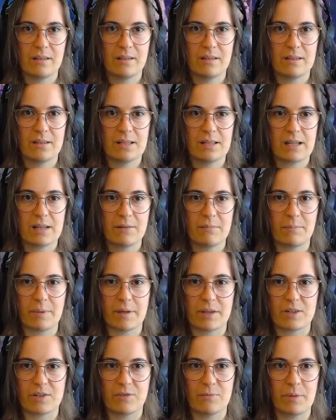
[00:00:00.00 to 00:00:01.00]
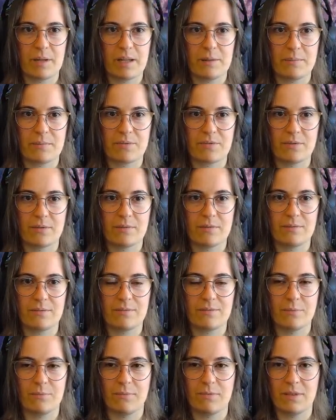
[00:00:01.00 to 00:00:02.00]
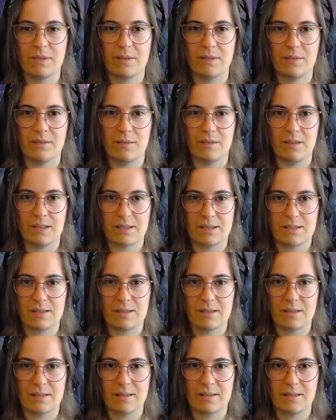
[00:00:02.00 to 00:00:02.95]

take a bunch of peeps from, from this